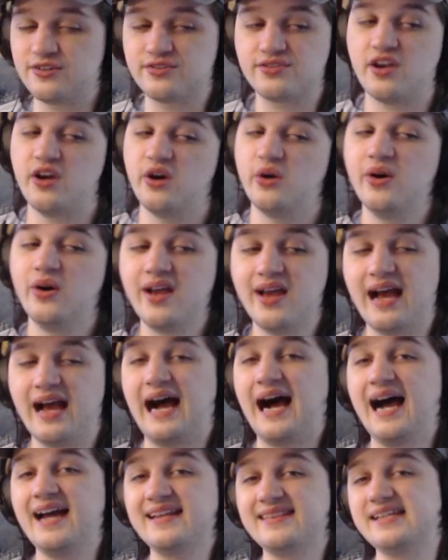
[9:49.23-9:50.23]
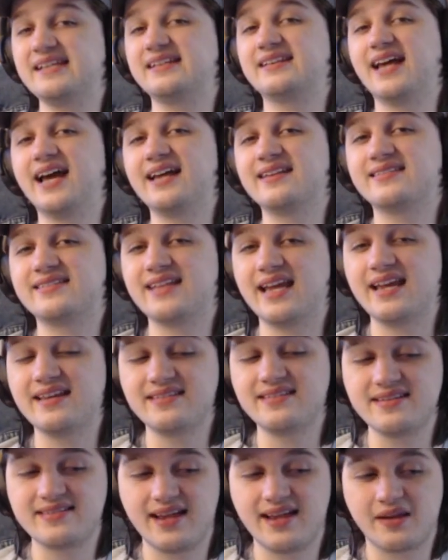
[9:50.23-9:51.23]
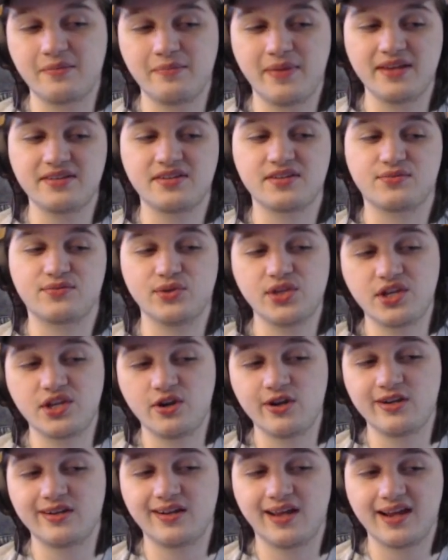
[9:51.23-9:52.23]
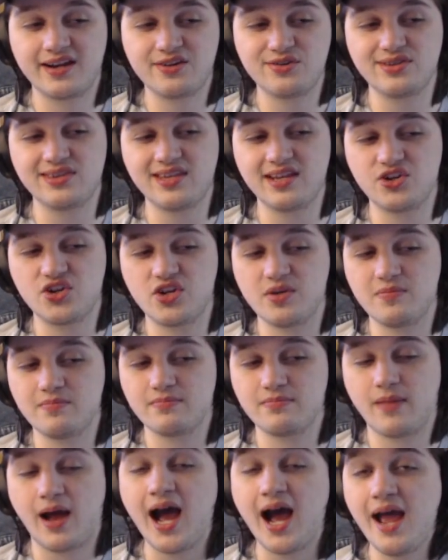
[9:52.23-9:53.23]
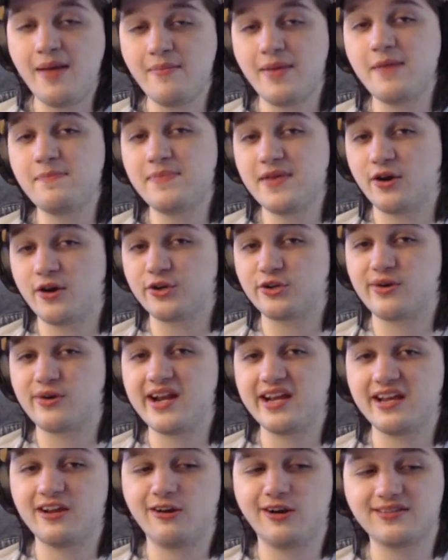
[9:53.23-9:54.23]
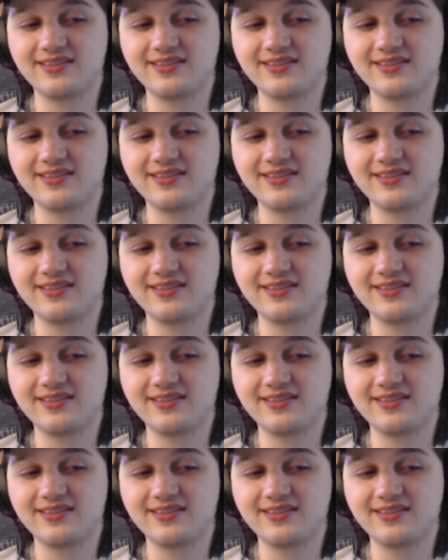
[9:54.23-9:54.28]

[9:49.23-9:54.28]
So I think that Daisy's second base is really good, and I actually think I might be underrating her.